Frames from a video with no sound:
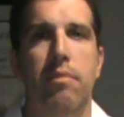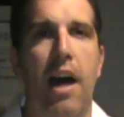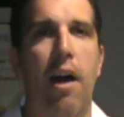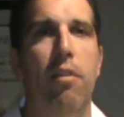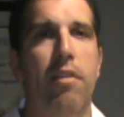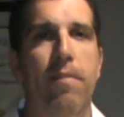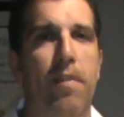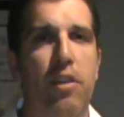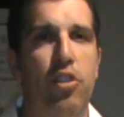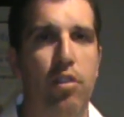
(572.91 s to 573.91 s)
out of the
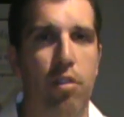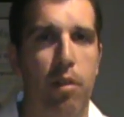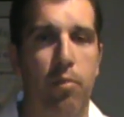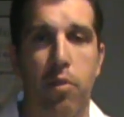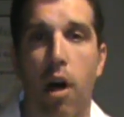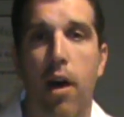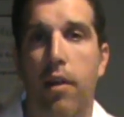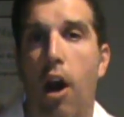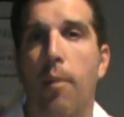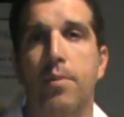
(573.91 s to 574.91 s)
functional and
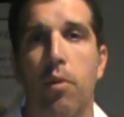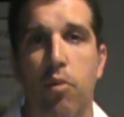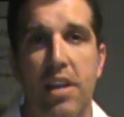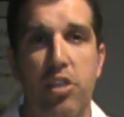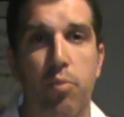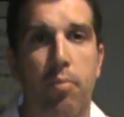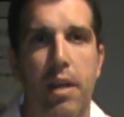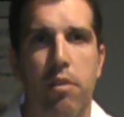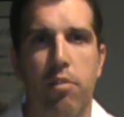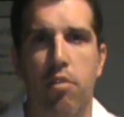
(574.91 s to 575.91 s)
optimal range,
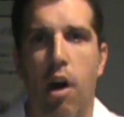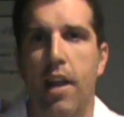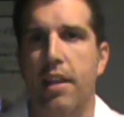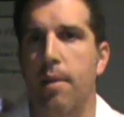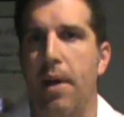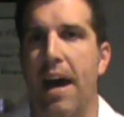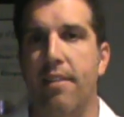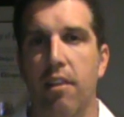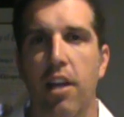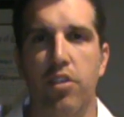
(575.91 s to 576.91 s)
but you're not in the
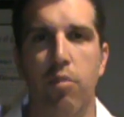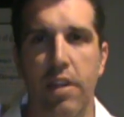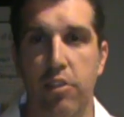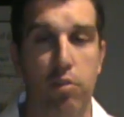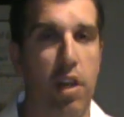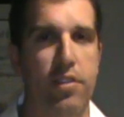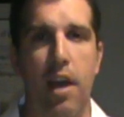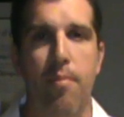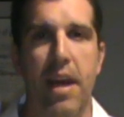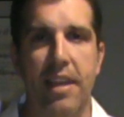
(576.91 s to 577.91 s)
pathologic range? You're not
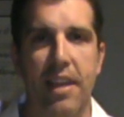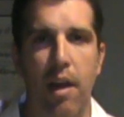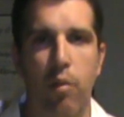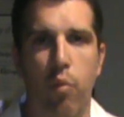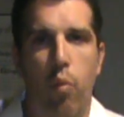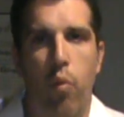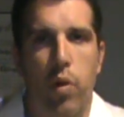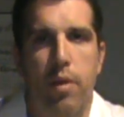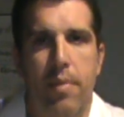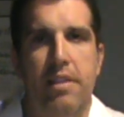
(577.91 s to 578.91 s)
diabetic yet.
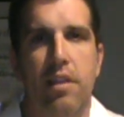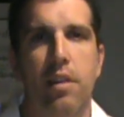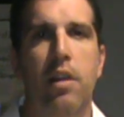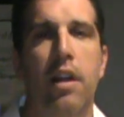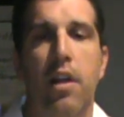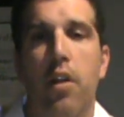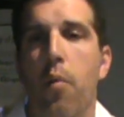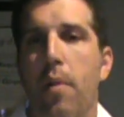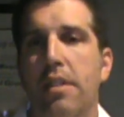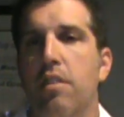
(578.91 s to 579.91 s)
What are meds going to
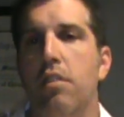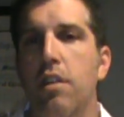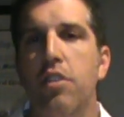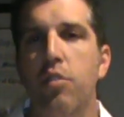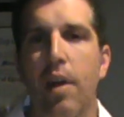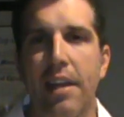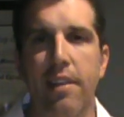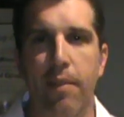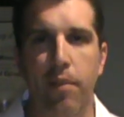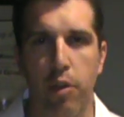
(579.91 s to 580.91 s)
Meds aren't going to do
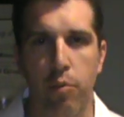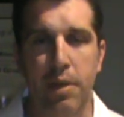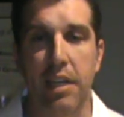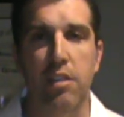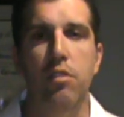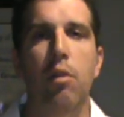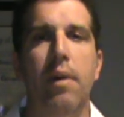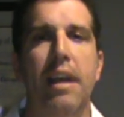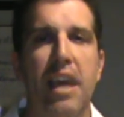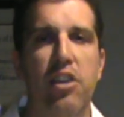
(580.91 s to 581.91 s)
anything for you because there's no
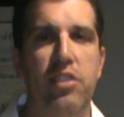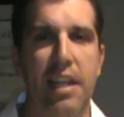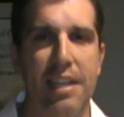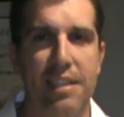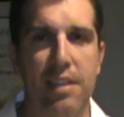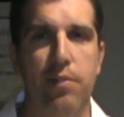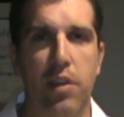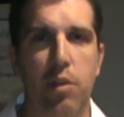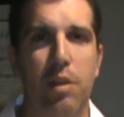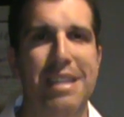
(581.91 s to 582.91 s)
medication that exists for
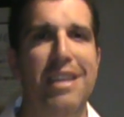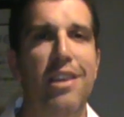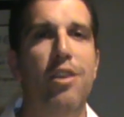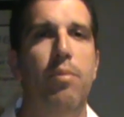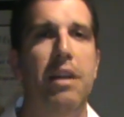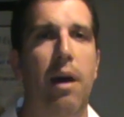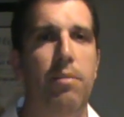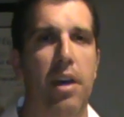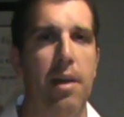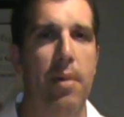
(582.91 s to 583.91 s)
you until you become
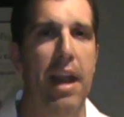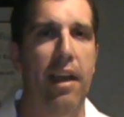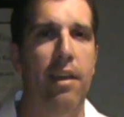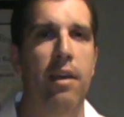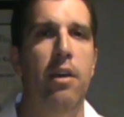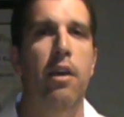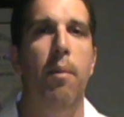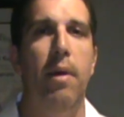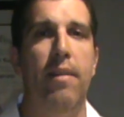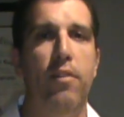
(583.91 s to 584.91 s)
diabetic.
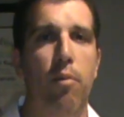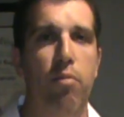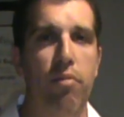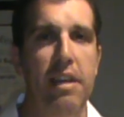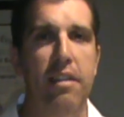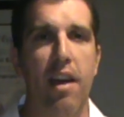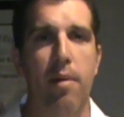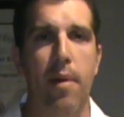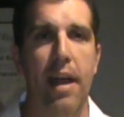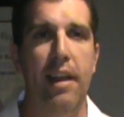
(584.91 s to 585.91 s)
But if you're
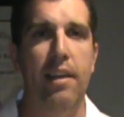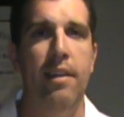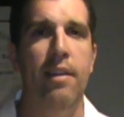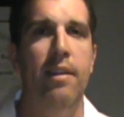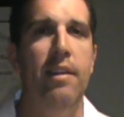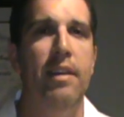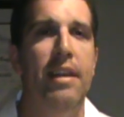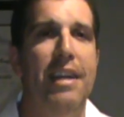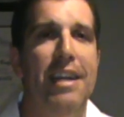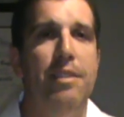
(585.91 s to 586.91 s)
pre-diabetic,
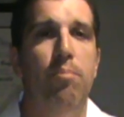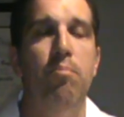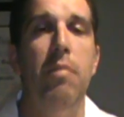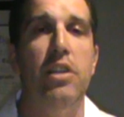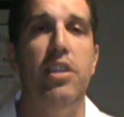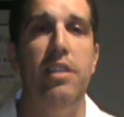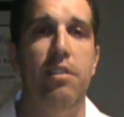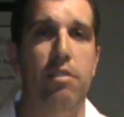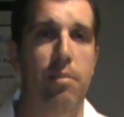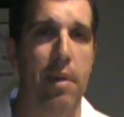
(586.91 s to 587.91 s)
it's much
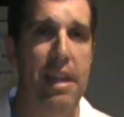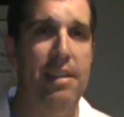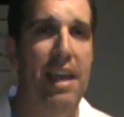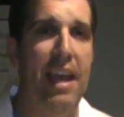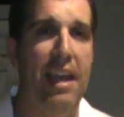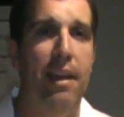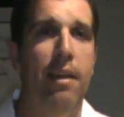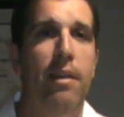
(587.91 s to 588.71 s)
easier to maintain